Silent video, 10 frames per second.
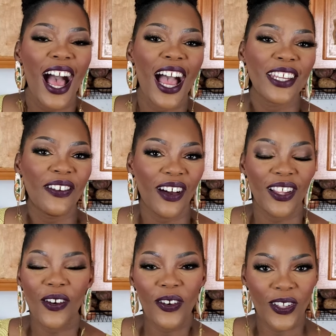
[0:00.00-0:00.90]
I know
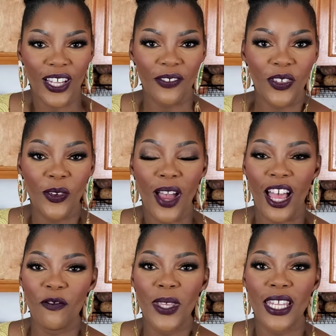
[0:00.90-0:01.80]
a whole lot of you
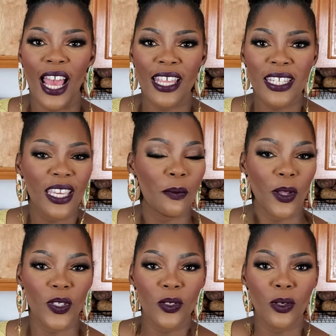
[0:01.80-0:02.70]
have been asking
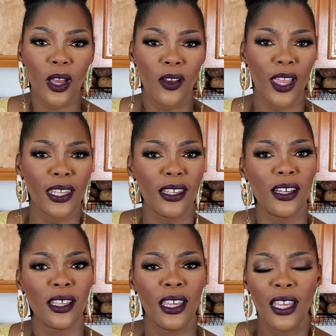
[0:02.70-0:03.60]
about stew conch, and
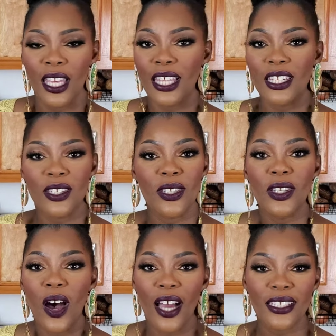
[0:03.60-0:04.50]
look, it is
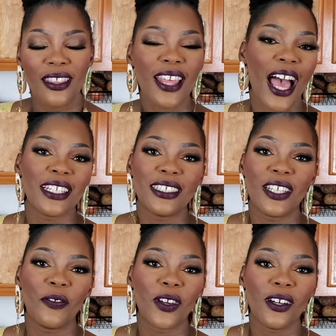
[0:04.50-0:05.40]
not that
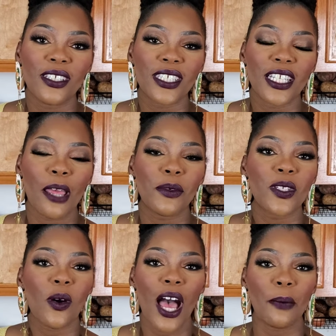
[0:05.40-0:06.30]
difficult, and I'm
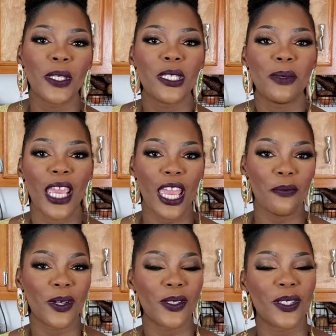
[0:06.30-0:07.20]
so happy to be
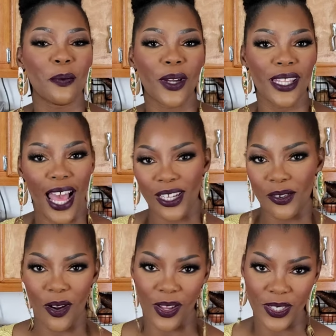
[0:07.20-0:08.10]
able to bring that
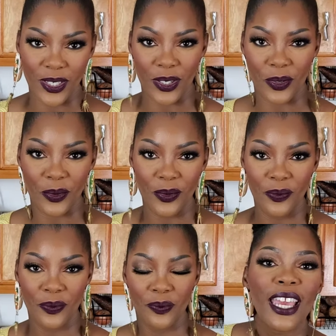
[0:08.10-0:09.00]
across to you.
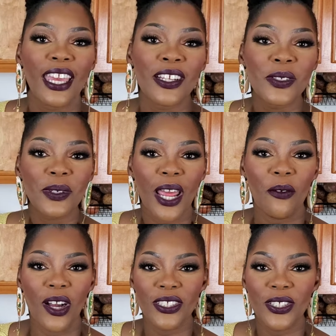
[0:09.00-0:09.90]
Here's what I
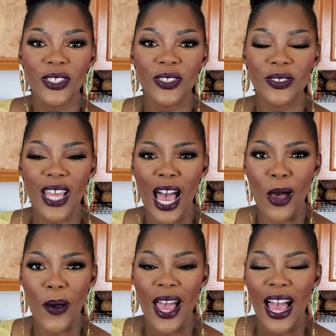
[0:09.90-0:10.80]
want you to do
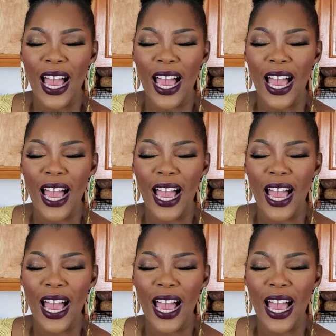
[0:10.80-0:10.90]
now.